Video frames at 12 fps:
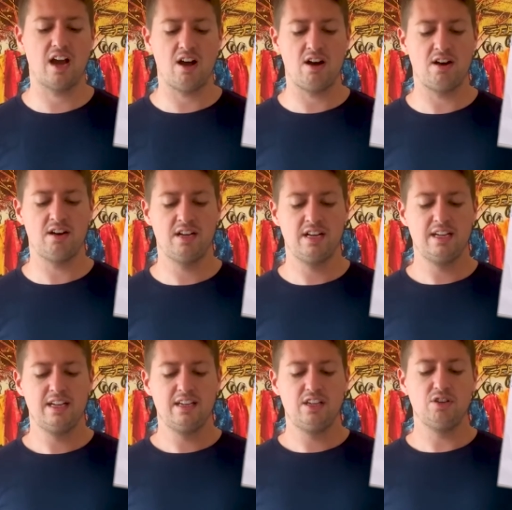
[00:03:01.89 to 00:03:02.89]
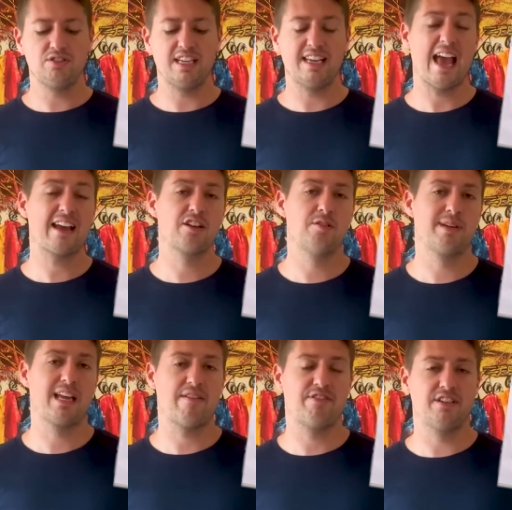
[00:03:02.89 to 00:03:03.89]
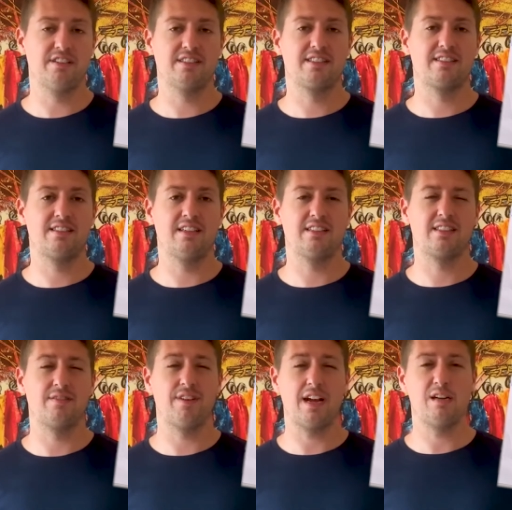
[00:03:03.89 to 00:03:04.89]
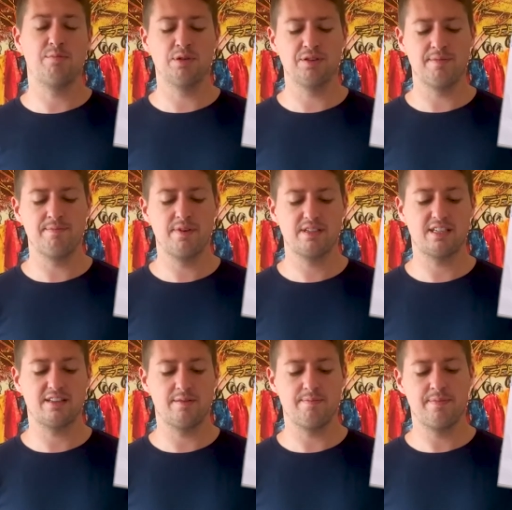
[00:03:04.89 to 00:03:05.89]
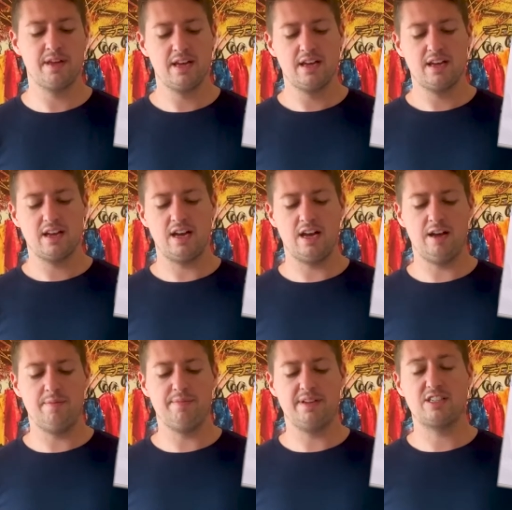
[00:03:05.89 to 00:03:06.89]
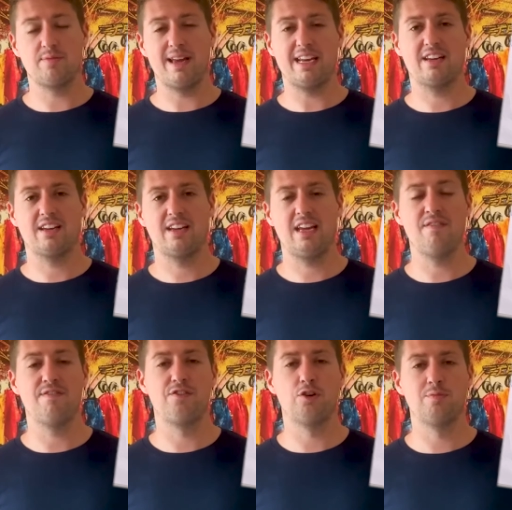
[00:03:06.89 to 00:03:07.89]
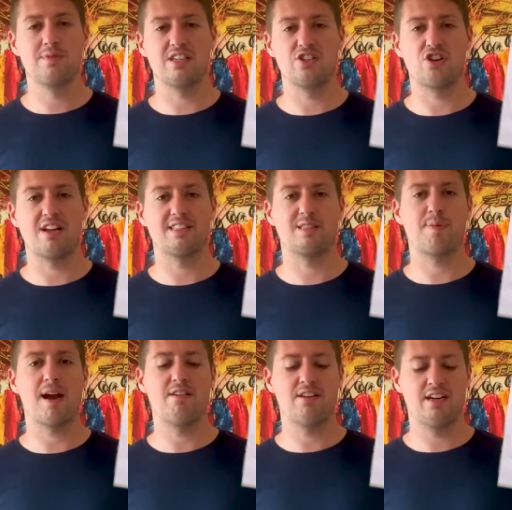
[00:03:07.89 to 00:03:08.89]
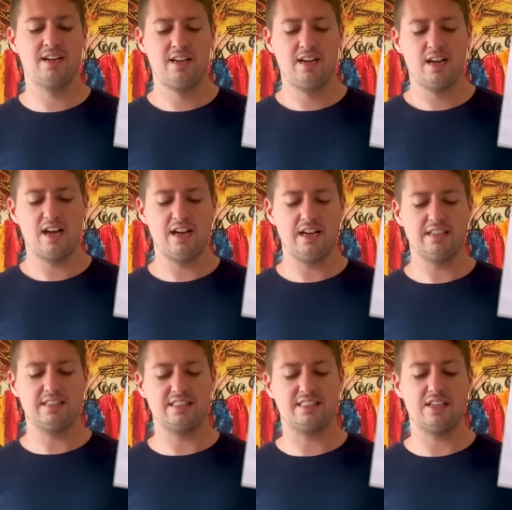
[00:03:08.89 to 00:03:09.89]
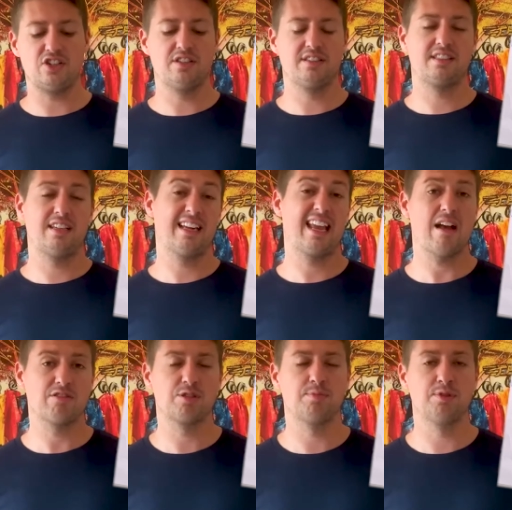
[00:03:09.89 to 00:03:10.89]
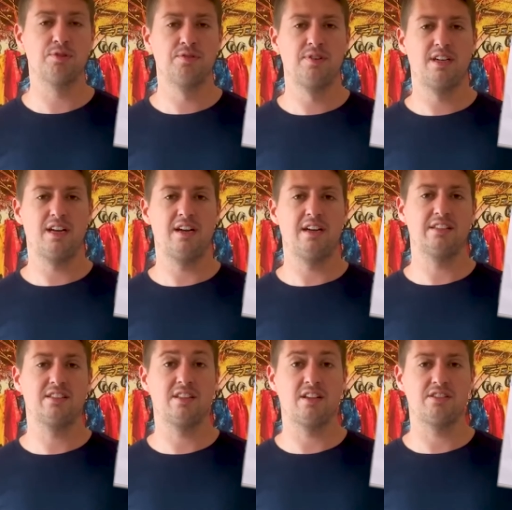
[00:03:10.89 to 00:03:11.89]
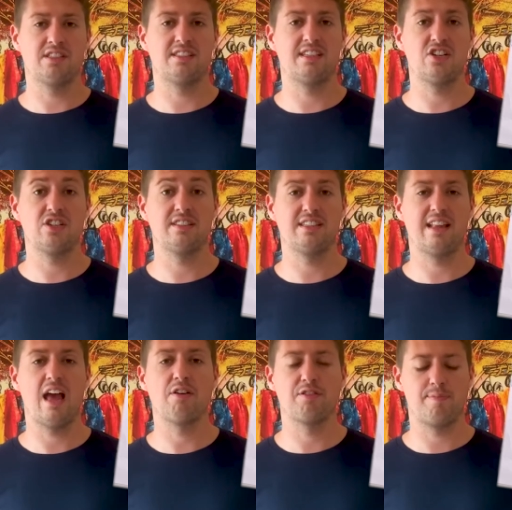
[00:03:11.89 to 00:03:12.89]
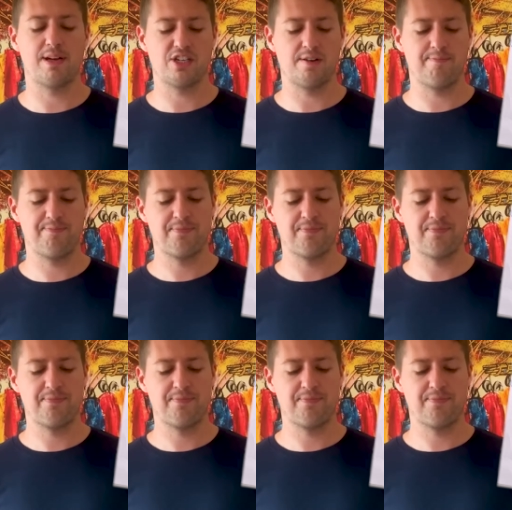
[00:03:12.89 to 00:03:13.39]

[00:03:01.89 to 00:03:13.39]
are using economic evidence that's available to them to make informed and transparent decisions and accountable to those decisions in the health budget.